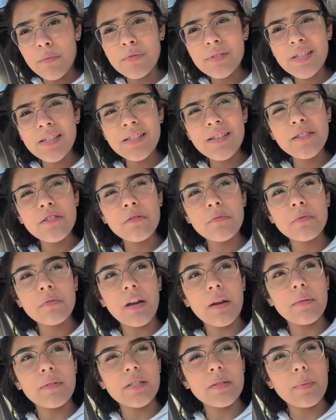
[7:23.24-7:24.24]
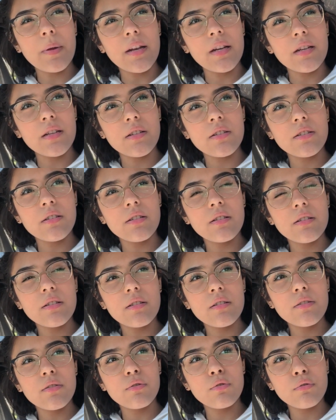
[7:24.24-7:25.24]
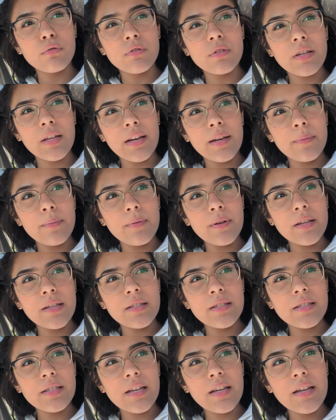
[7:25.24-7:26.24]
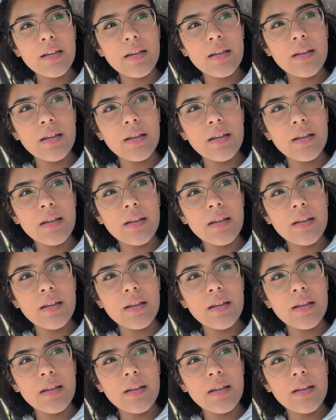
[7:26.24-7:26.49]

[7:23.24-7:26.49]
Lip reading: ¿Cómo se dice subscribe en Spanish? ¿Suscríbanse?